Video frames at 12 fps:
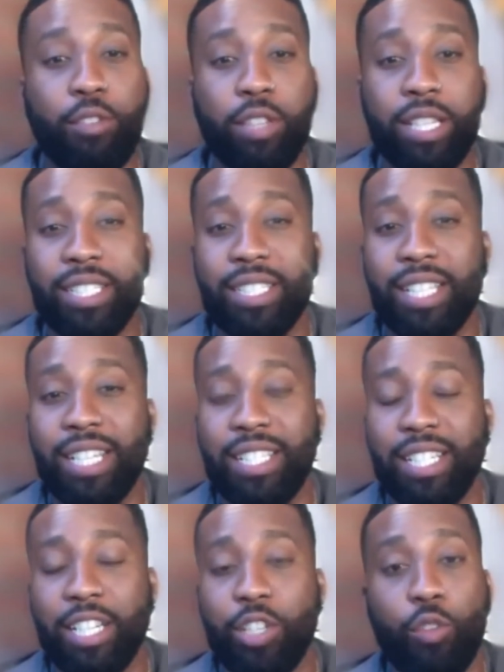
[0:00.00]
for the
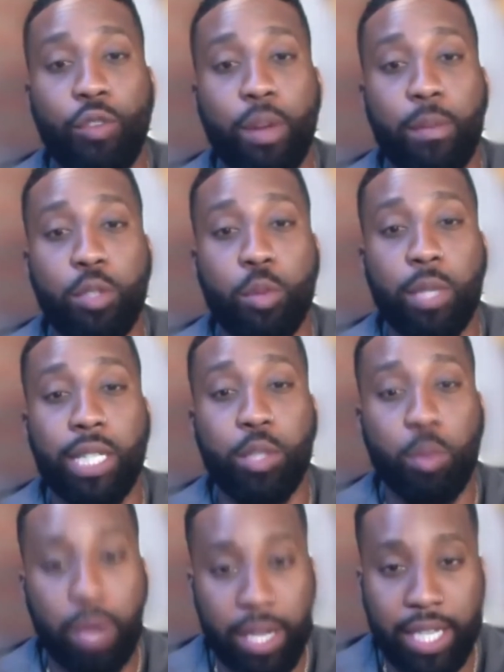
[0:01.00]
extension in November
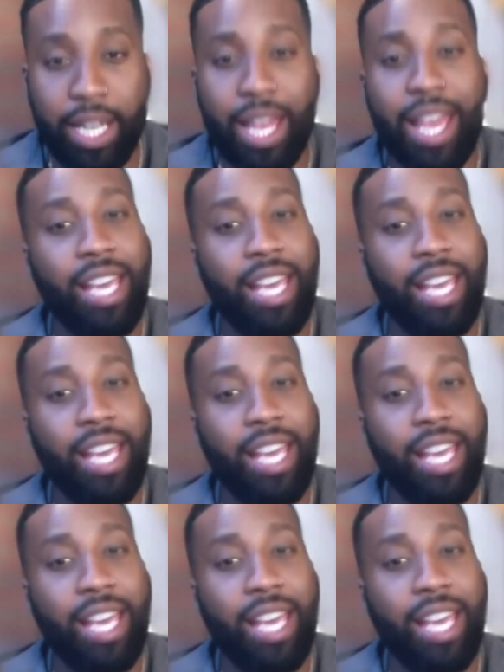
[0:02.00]
2020